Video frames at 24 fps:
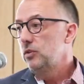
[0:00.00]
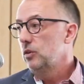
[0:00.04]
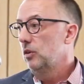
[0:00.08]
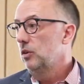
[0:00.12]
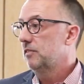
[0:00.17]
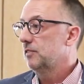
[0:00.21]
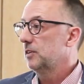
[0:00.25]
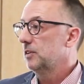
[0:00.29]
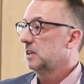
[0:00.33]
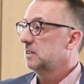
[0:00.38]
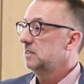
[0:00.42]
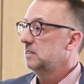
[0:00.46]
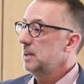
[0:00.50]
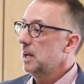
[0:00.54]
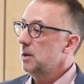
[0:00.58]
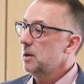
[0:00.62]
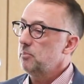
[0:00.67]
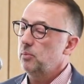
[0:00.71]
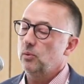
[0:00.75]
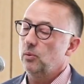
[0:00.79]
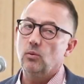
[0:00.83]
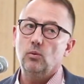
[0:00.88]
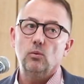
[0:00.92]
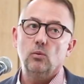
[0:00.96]
So, for
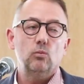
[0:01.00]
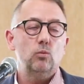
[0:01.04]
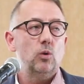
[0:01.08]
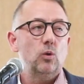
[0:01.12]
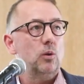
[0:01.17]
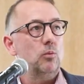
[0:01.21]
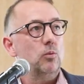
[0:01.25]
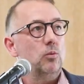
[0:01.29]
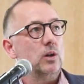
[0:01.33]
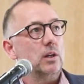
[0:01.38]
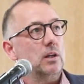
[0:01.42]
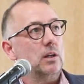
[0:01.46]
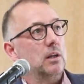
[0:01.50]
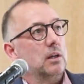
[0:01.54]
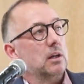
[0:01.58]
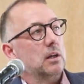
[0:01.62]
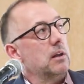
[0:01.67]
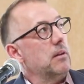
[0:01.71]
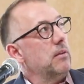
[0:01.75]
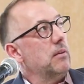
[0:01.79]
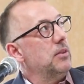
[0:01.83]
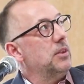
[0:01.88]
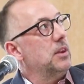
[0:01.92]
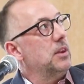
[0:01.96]
example, what would